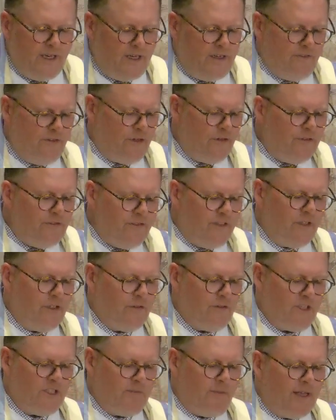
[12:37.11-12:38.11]
if you feel
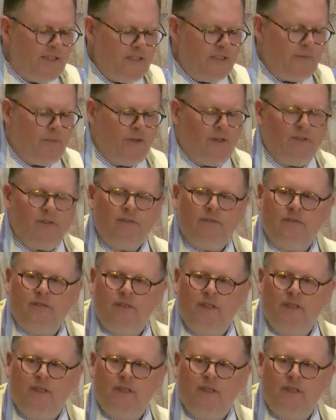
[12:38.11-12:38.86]
responsible